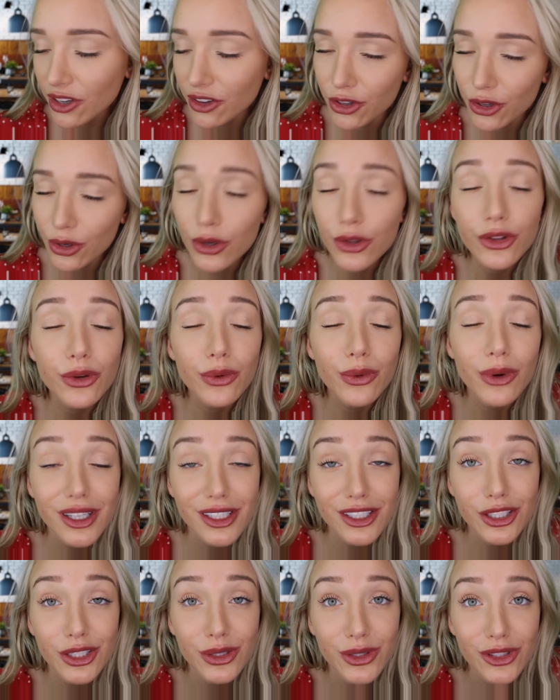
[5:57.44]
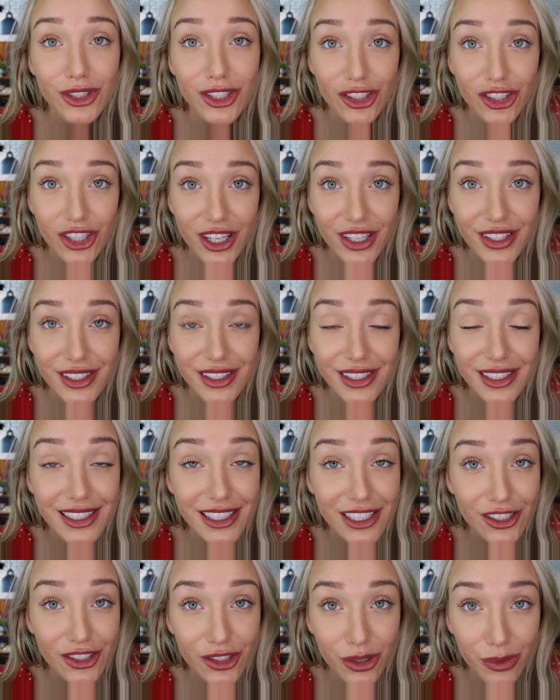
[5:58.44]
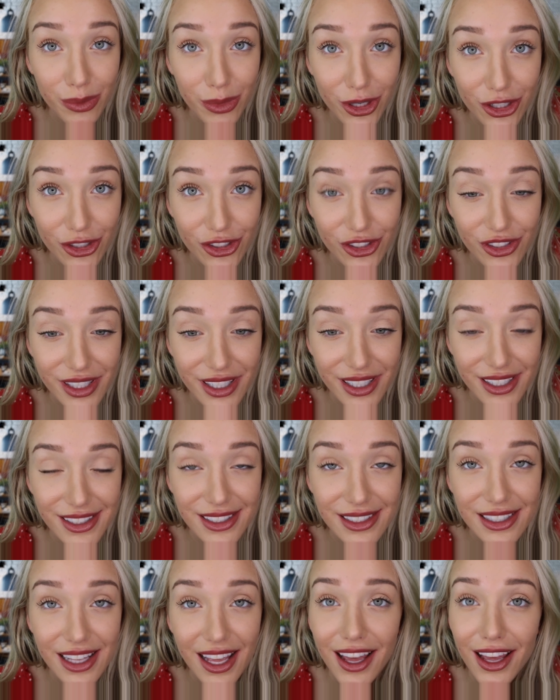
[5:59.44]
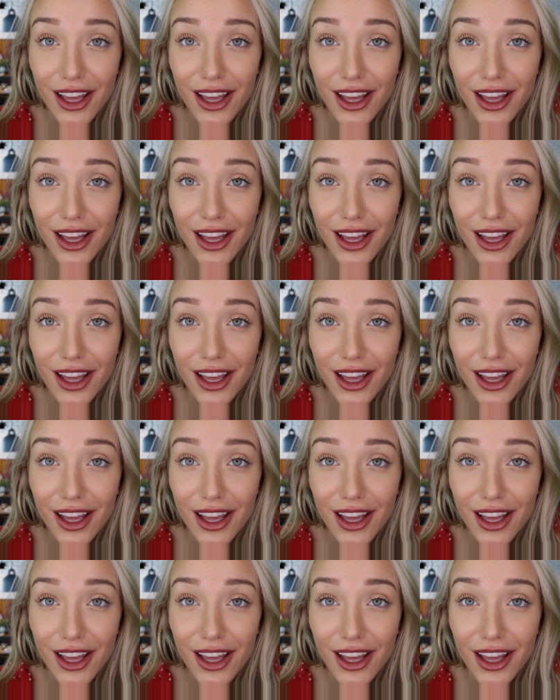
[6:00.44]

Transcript: You also want to suggest additional purchases.